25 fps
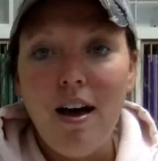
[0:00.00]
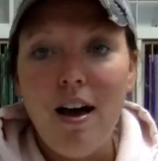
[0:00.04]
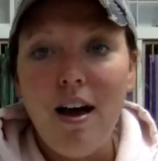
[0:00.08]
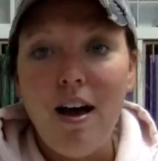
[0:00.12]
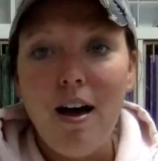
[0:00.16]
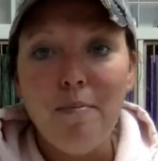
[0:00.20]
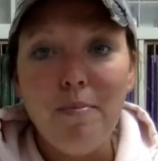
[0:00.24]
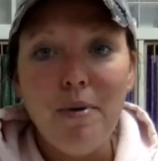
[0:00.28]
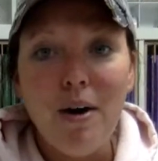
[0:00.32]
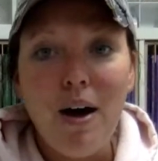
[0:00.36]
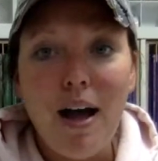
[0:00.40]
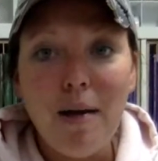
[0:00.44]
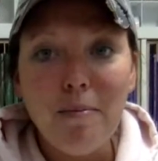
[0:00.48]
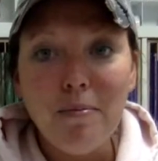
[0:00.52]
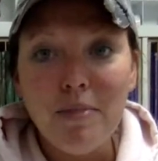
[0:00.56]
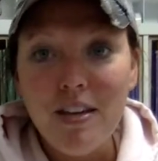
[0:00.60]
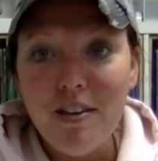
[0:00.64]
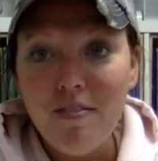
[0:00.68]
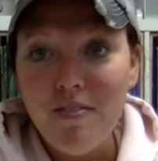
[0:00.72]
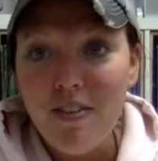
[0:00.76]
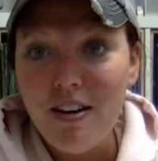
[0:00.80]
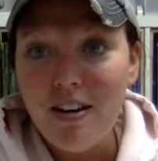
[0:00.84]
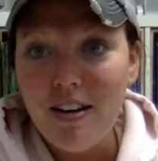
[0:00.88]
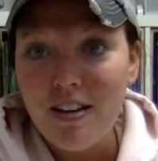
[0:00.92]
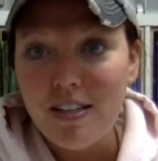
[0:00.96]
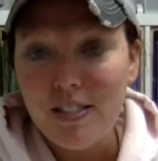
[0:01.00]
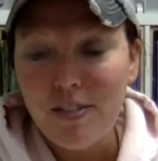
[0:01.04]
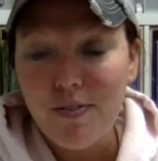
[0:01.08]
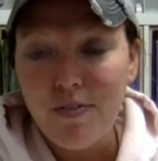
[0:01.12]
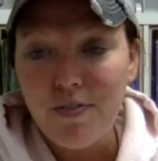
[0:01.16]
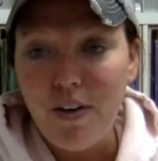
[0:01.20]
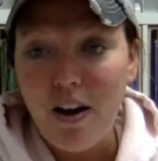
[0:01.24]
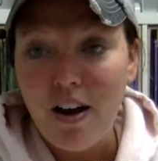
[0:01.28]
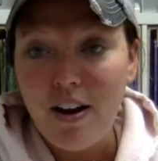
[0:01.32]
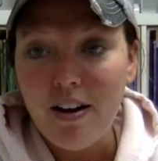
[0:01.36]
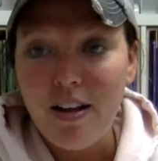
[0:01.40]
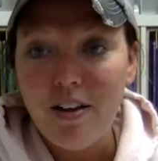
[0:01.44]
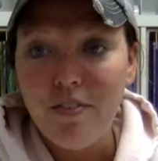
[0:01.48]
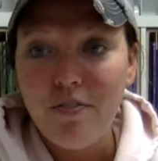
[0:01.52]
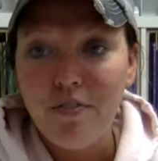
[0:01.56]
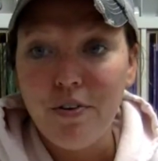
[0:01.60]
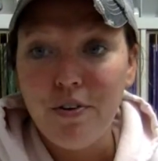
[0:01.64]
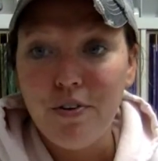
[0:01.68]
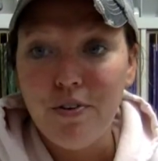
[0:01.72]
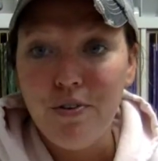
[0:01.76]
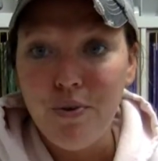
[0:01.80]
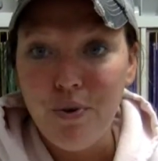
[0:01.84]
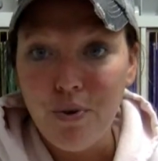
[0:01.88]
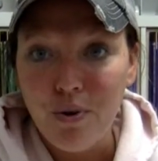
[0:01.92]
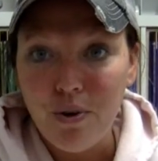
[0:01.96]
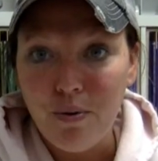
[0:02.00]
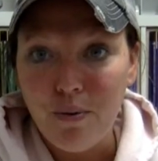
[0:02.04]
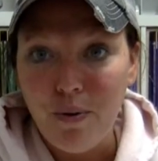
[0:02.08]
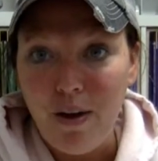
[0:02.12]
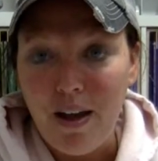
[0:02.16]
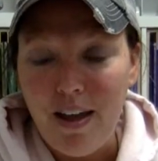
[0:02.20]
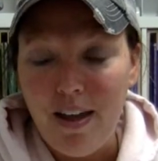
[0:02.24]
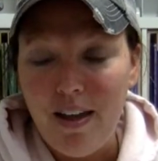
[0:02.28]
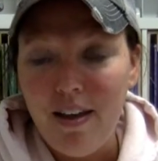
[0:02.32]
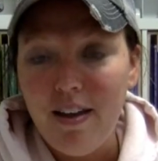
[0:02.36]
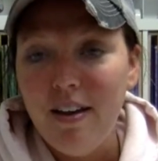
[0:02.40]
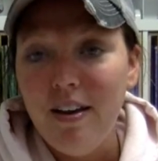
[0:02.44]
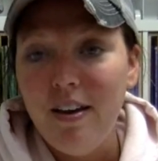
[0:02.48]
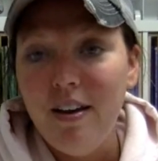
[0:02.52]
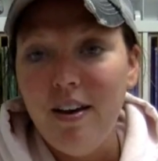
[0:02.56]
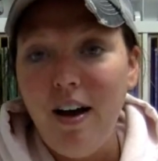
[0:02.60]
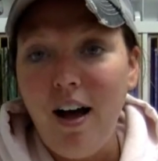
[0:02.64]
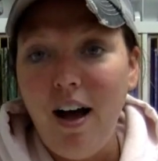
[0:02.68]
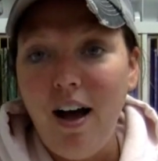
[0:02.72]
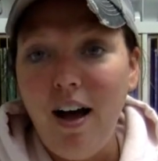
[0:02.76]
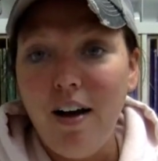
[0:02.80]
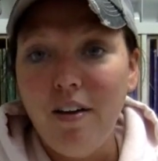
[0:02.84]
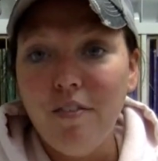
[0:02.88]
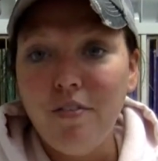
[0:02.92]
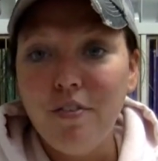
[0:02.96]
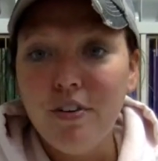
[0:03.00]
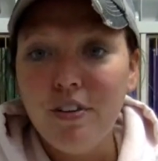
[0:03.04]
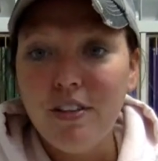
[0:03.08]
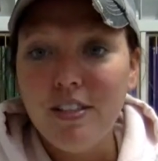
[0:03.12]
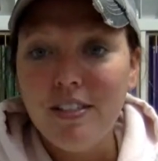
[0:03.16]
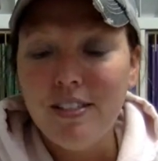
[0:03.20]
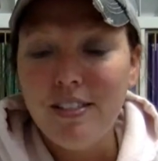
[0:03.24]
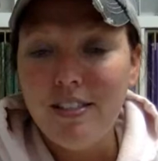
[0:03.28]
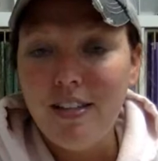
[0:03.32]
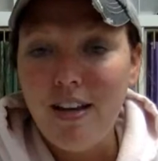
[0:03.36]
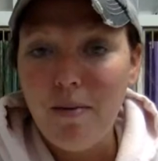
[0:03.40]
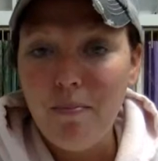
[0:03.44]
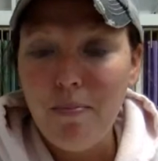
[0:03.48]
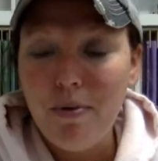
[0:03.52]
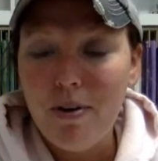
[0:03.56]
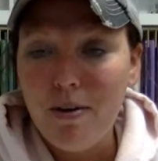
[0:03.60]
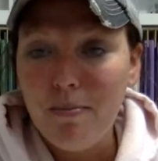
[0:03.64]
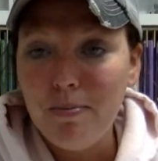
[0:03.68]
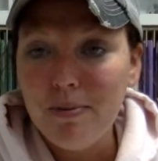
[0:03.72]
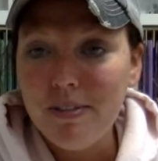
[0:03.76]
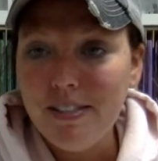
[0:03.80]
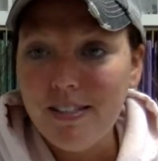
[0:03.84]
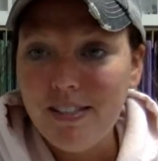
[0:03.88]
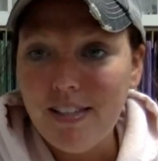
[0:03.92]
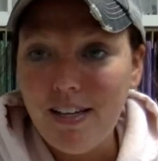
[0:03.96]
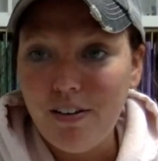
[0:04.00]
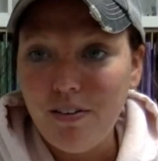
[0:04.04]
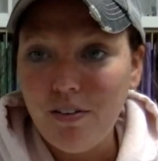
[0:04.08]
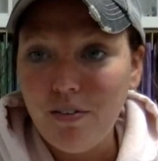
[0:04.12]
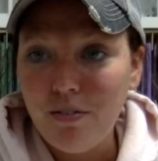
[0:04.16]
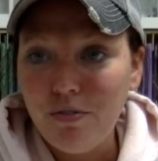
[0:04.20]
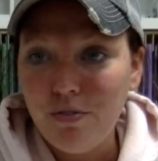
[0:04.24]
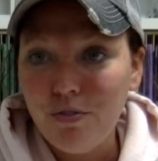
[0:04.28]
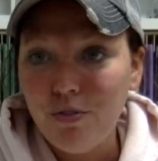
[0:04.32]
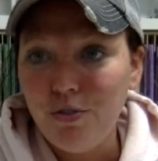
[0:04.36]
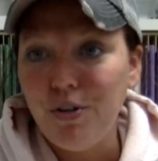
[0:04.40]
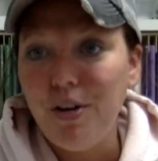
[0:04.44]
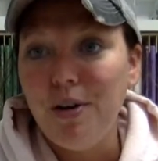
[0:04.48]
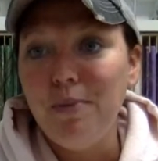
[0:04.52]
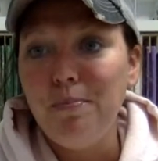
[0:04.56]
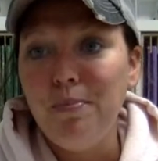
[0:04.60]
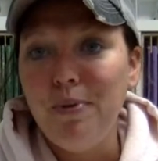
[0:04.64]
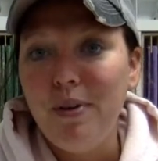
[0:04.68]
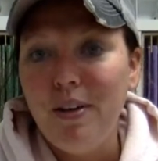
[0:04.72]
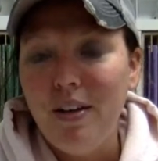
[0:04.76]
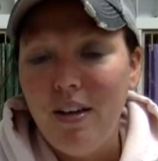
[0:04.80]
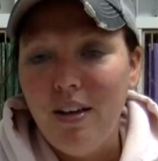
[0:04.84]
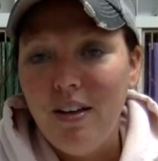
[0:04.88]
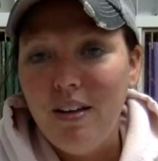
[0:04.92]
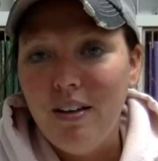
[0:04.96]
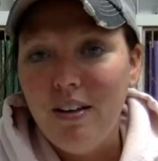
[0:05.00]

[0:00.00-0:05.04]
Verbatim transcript: uh, but I'm leaving next Friday for Norway uh, for the Stampin' Up! incentive trip.